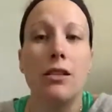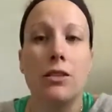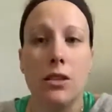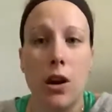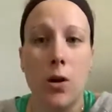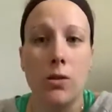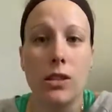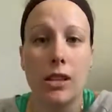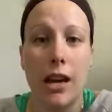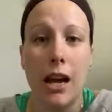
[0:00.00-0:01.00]
So
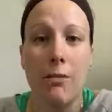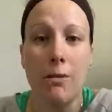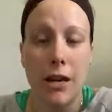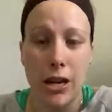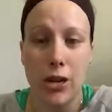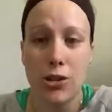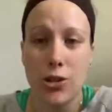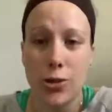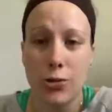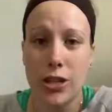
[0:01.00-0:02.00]
today I'm here
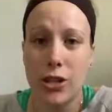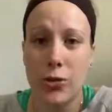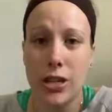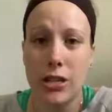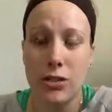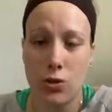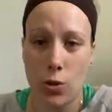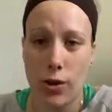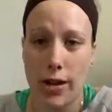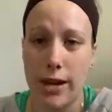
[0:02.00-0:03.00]
to read you a
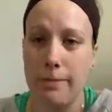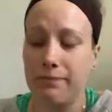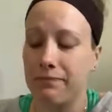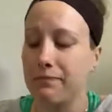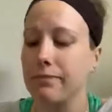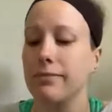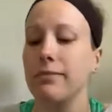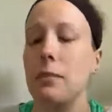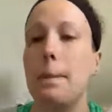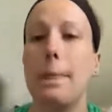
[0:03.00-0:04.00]
story
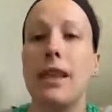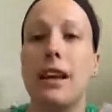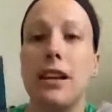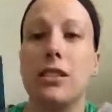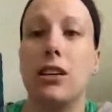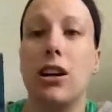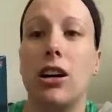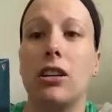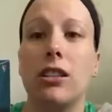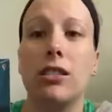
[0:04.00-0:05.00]
and it's
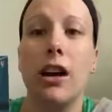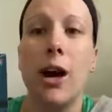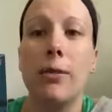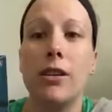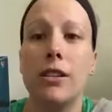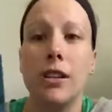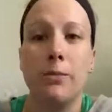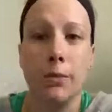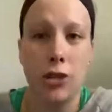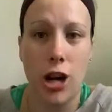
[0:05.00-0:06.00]
called Llamas
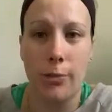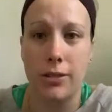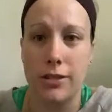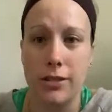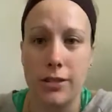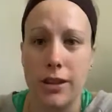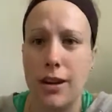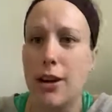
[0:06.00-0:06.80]
in Pajamas.